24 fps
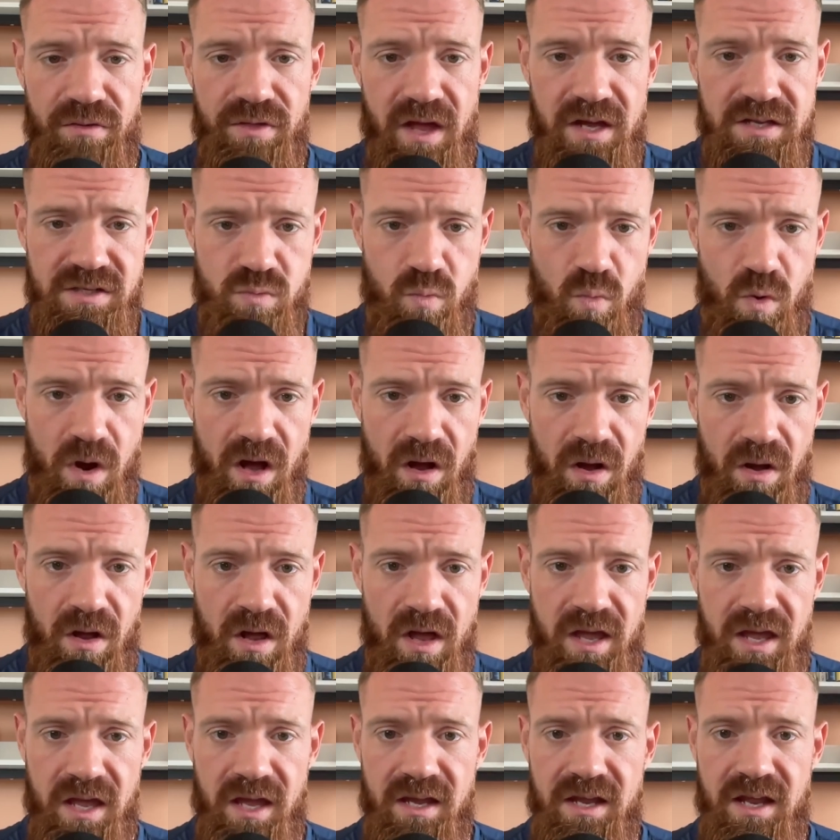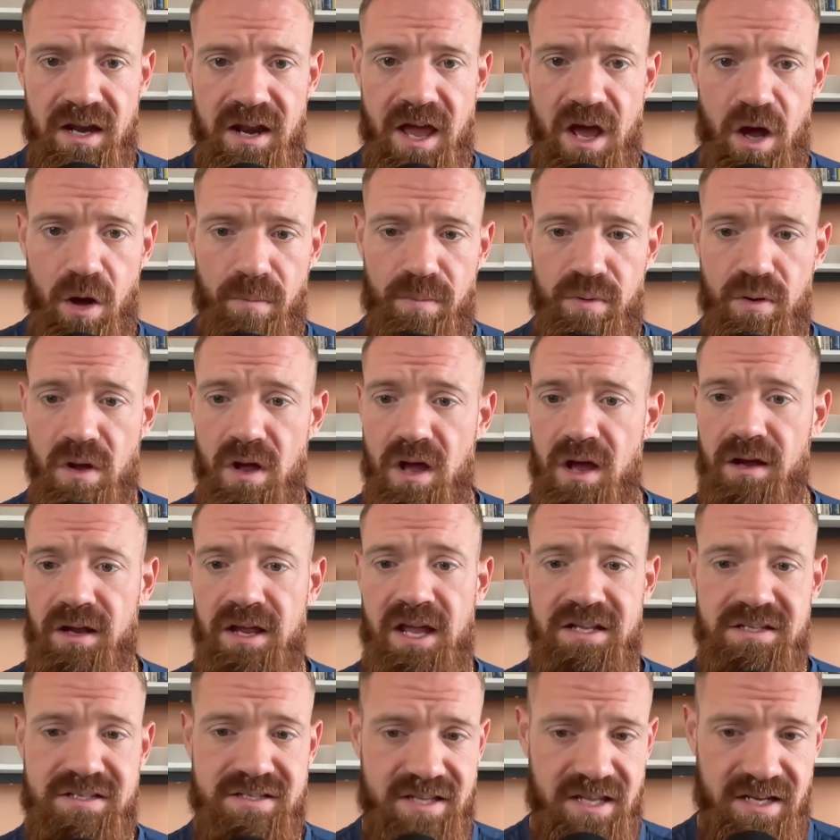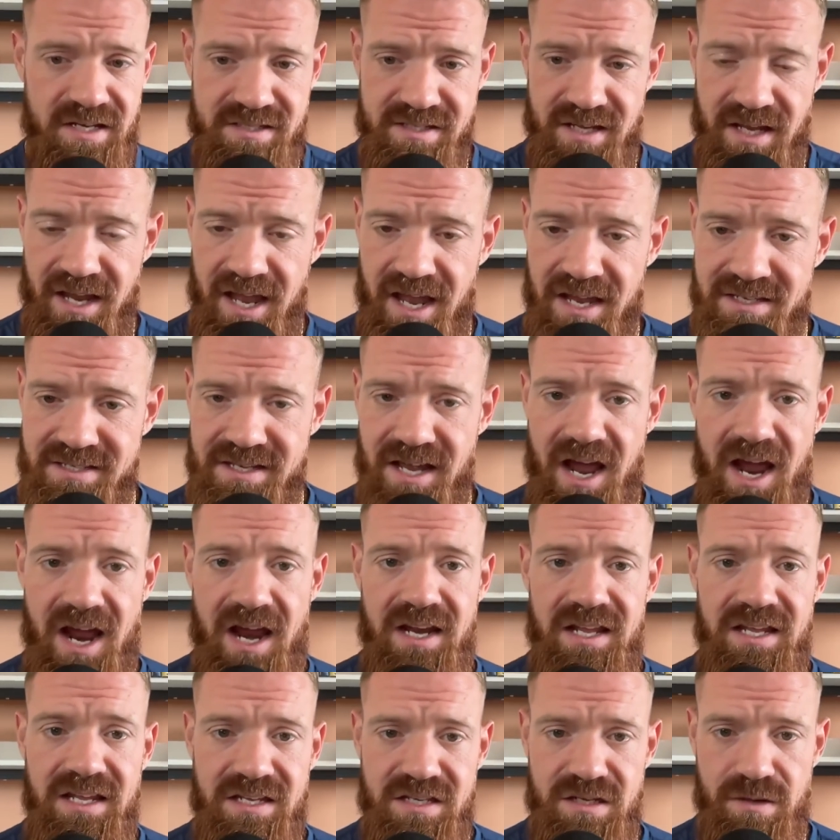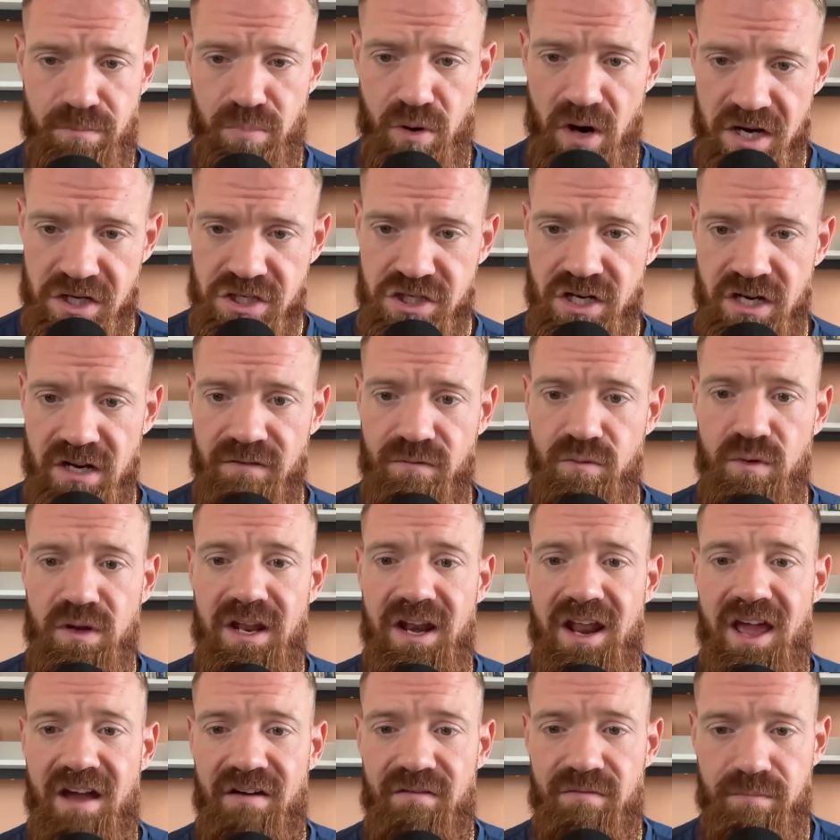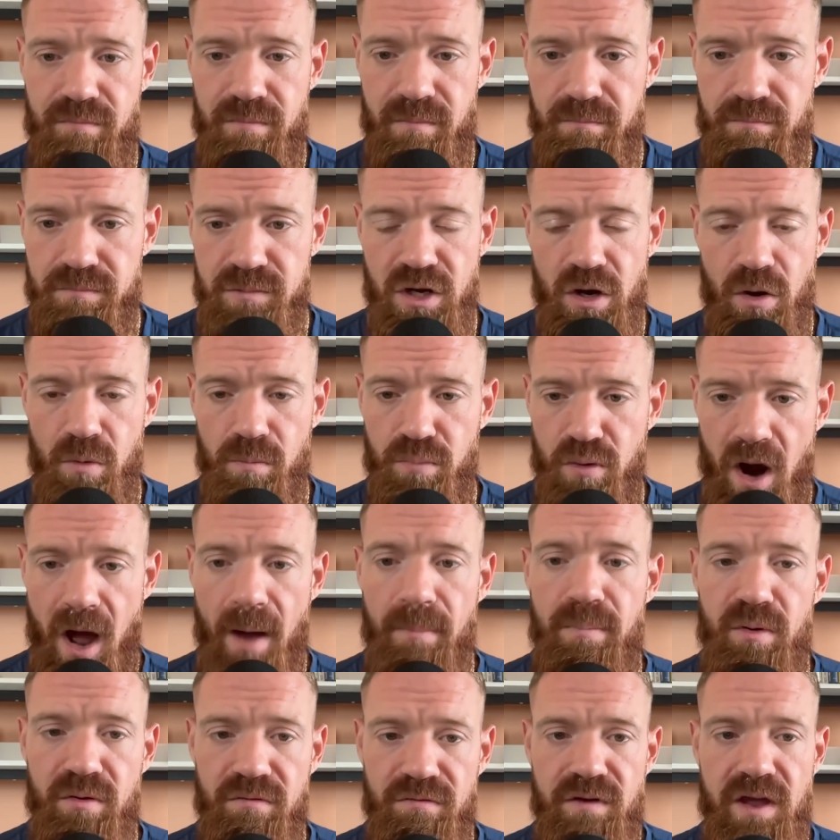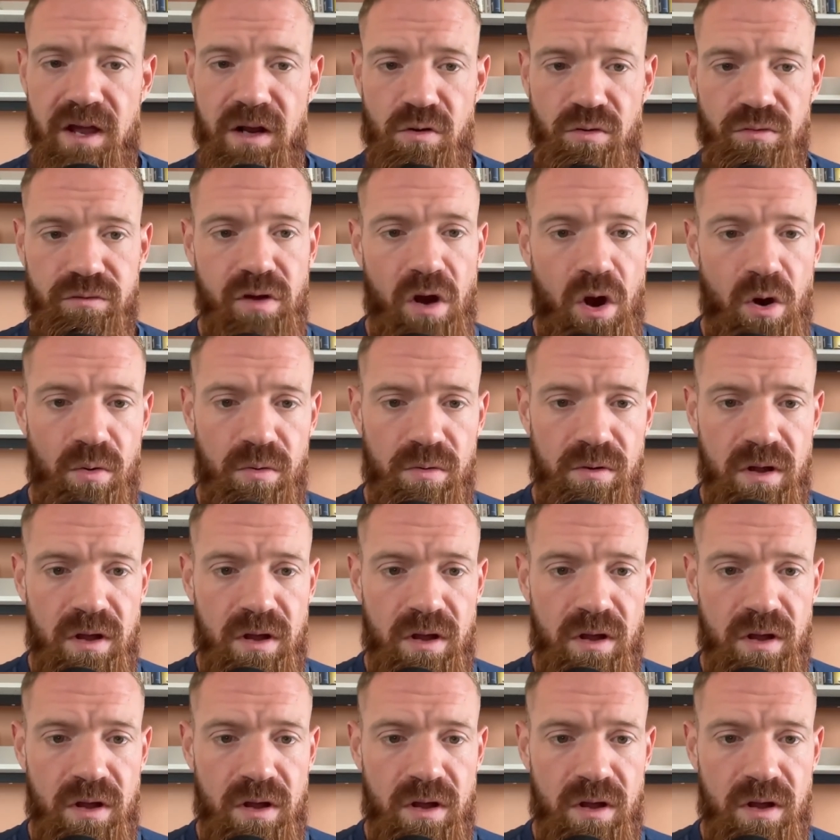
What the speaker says: as well. It can help against things like anxiety and depression if we can have, proper vagal tone.